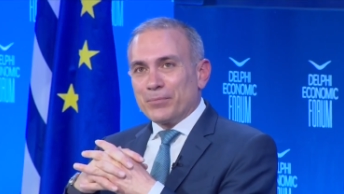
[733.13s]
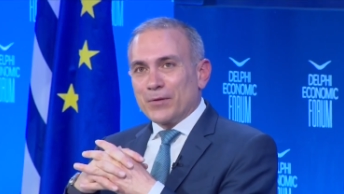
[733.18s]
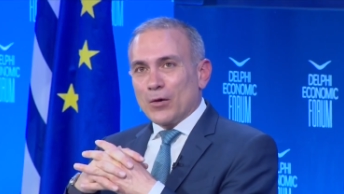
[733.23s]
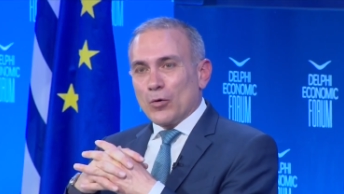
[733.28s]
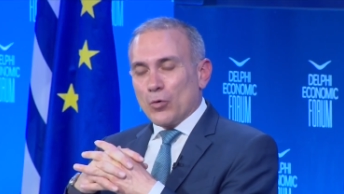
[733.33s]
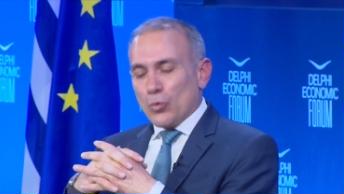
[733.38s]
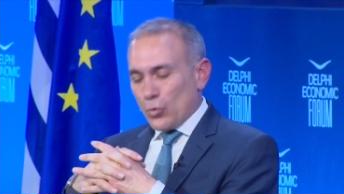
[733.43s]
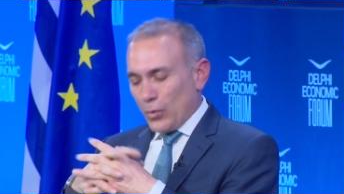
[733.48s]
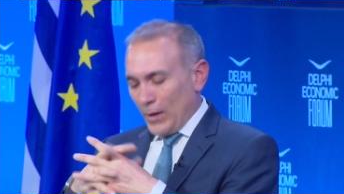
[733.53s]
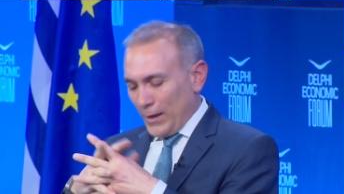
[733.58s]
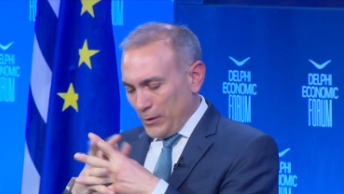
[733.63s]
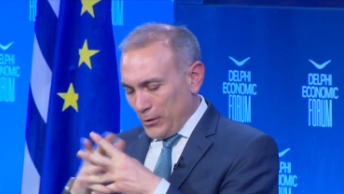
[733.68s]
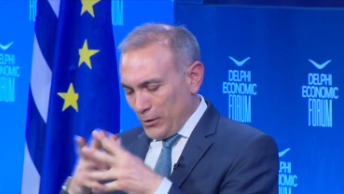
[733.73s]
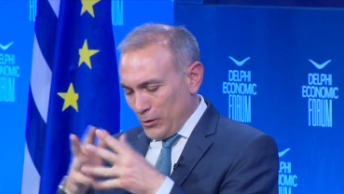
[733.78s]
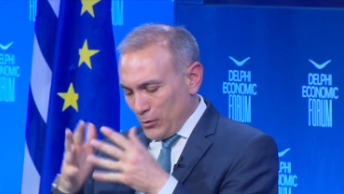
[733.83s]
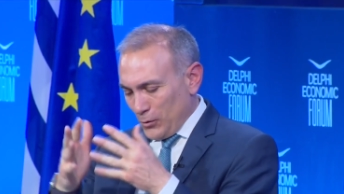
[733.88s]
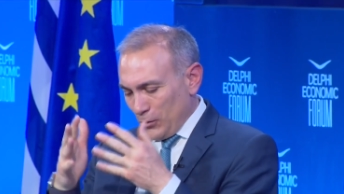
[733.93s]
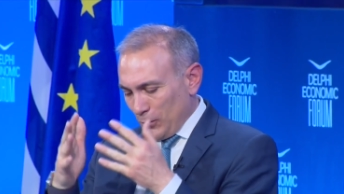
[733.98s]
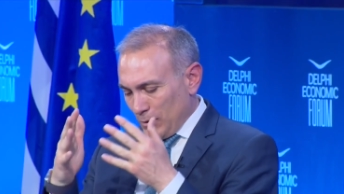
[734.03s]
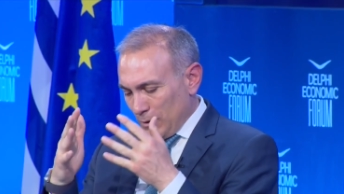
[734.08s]
what do
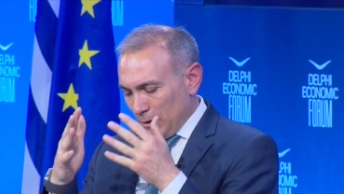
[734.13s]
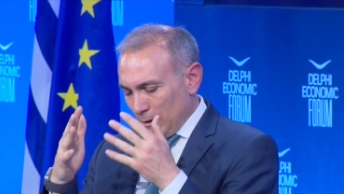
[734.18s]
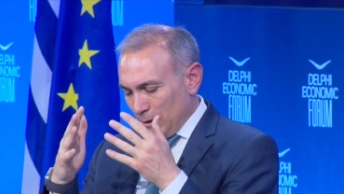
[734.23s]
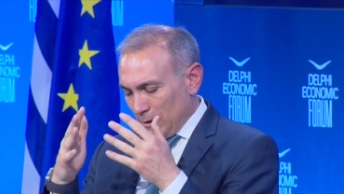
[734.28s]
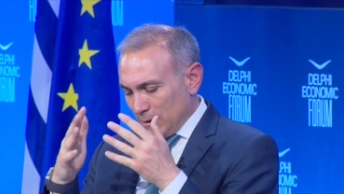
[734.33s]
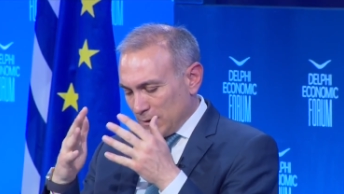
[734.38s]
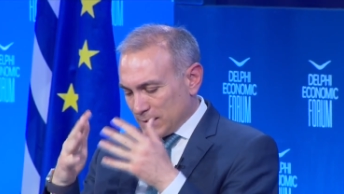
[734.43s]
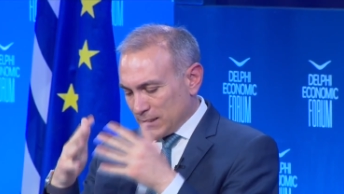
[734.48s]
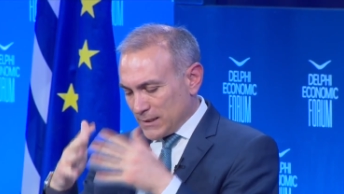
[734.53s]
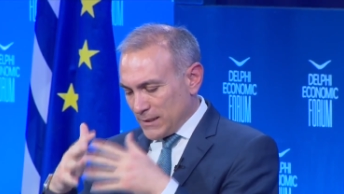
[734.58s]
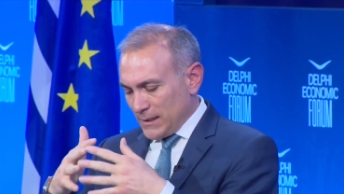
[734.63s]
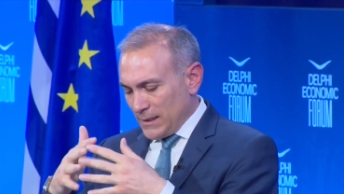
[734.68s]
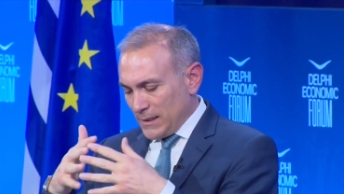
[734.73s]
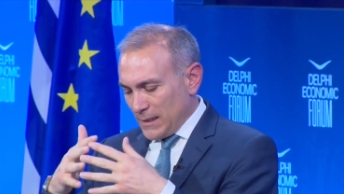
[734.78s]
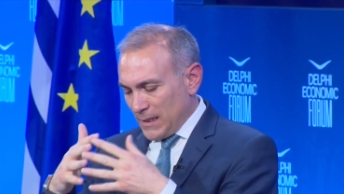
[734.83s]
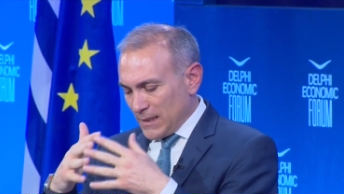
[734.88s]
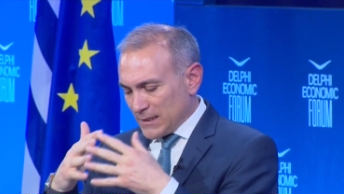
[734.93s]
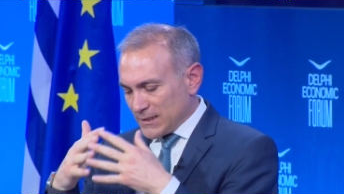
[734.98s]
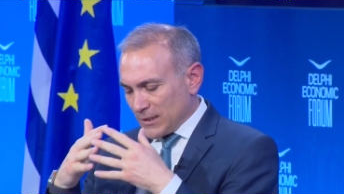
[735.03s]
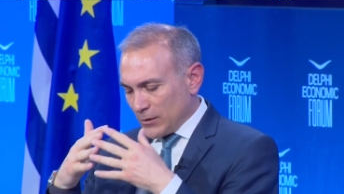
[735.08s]
you see
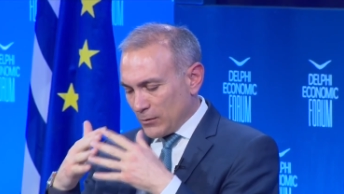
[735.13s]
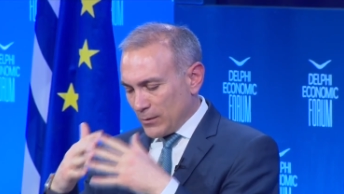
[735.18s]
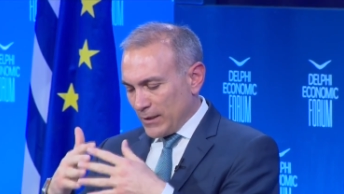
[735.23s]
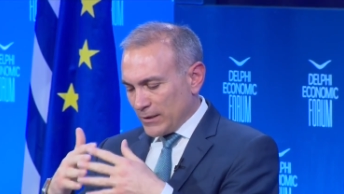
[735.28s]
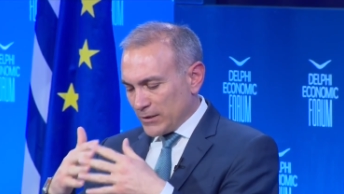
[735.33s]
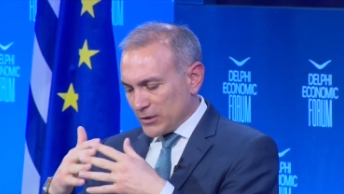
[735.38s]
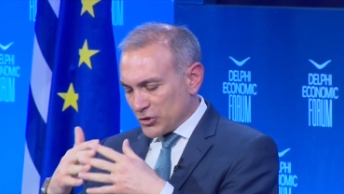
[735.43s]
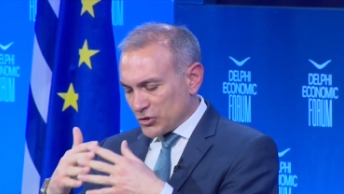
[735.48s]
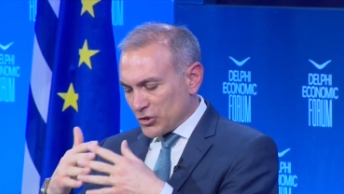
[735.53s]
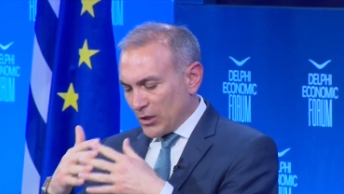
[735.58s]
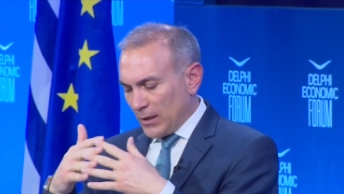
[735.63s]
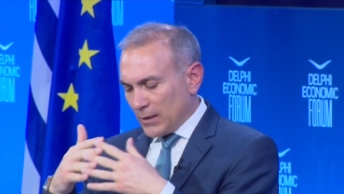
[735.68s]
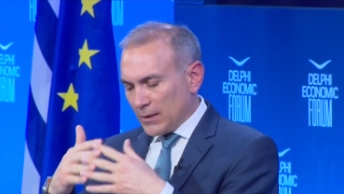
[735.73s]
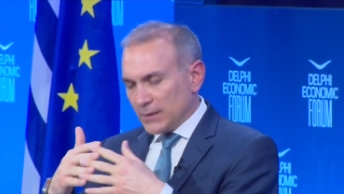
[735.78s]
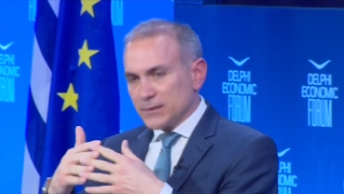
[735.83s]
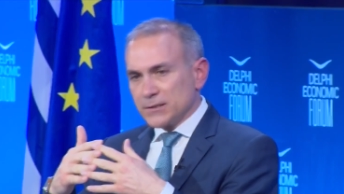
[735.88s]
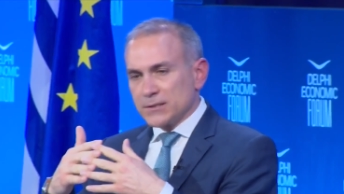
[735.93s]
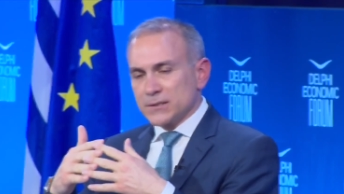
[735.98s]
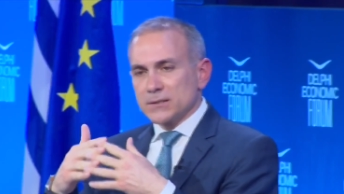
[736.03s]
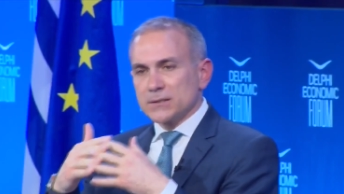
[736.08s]
as the greatest
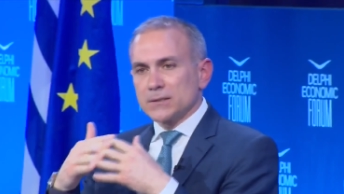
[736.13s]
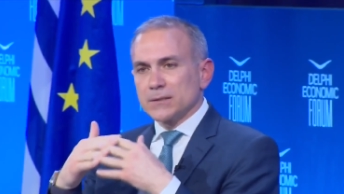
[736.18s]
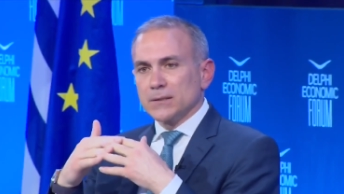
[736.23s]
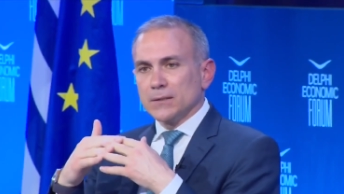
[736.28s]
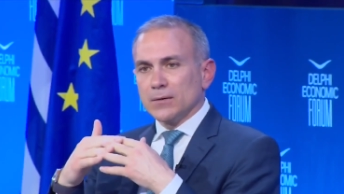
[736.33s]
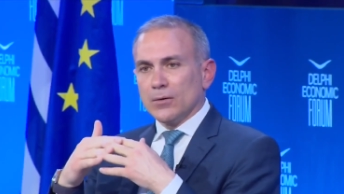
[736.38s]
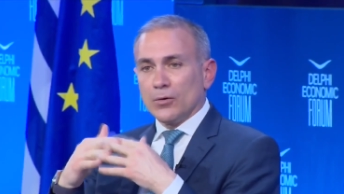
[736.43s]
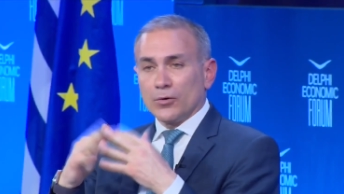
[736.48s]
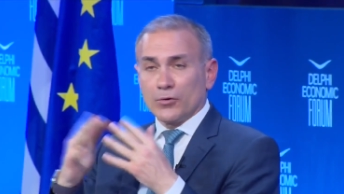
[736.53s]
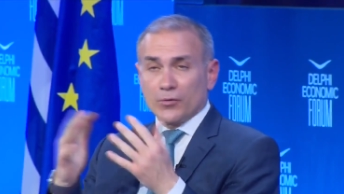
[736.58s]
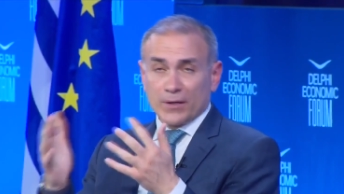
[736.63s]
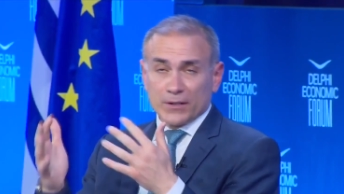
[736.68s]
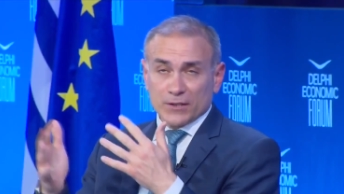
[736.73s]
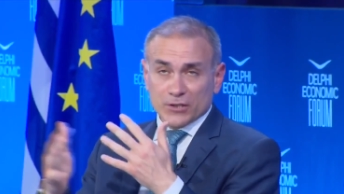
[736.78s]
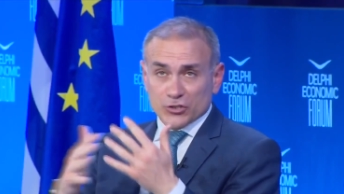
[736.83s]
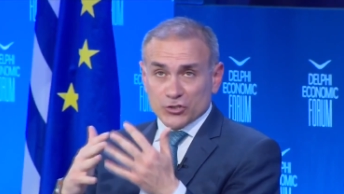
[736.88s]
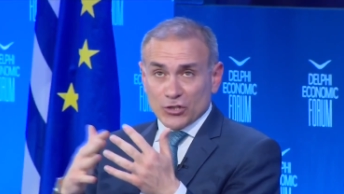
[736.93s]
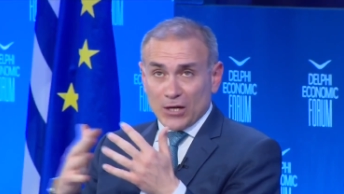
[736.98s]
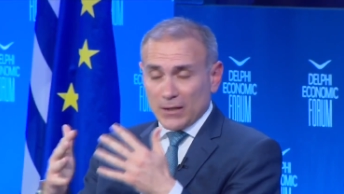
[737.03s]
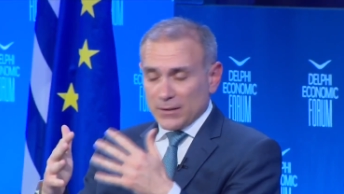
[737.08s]
challenge or
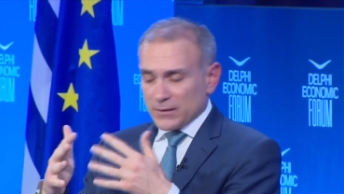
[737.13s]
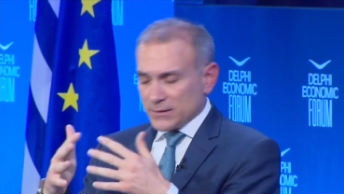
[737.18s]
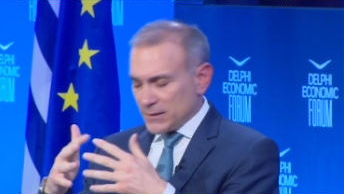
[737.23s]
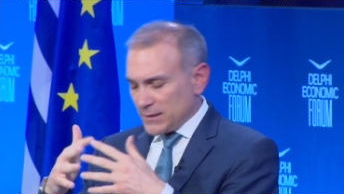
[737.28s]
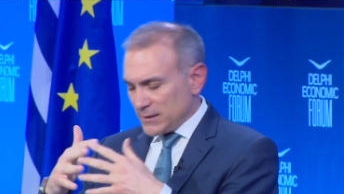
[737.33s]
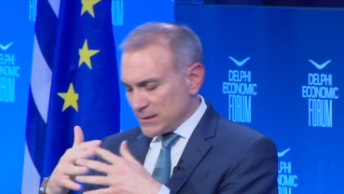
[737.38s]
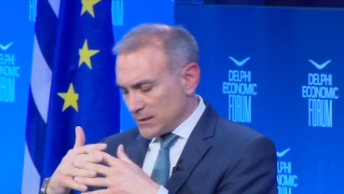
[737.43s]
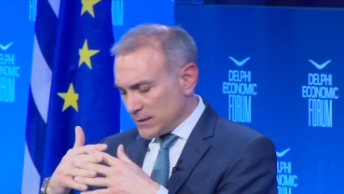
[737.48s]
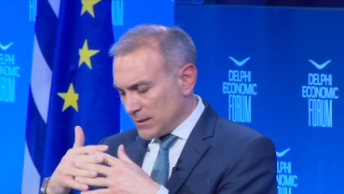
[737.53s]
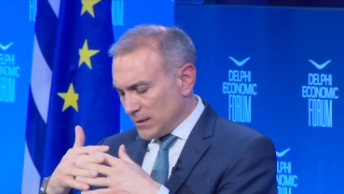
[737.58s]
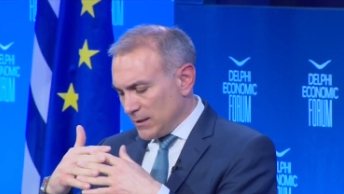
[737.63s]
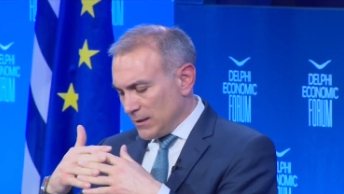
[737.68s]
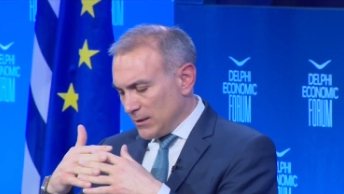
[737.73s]
greatest challenges